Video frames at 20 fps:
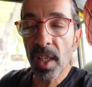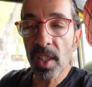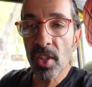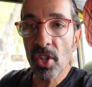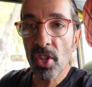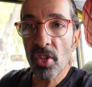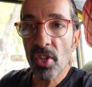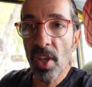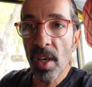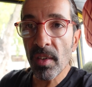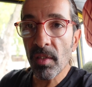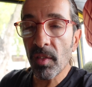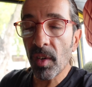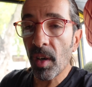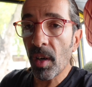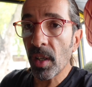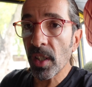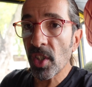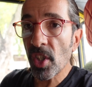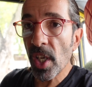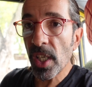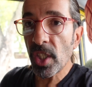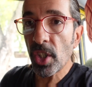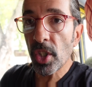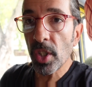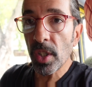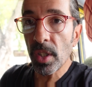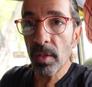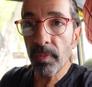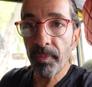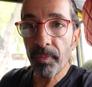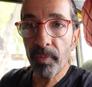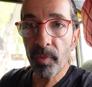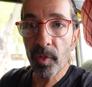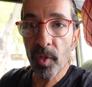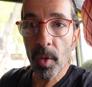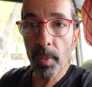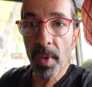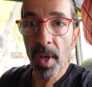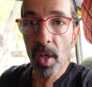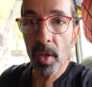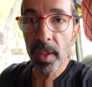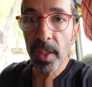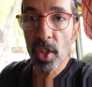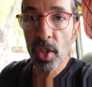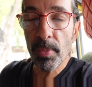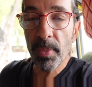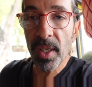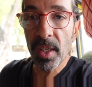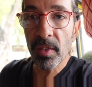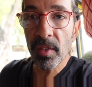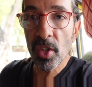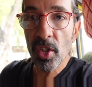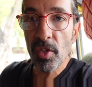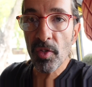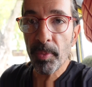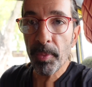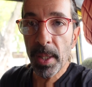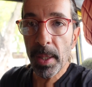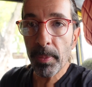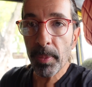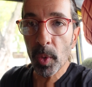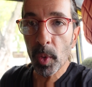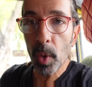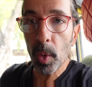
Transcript: as a generalisation from our experience of people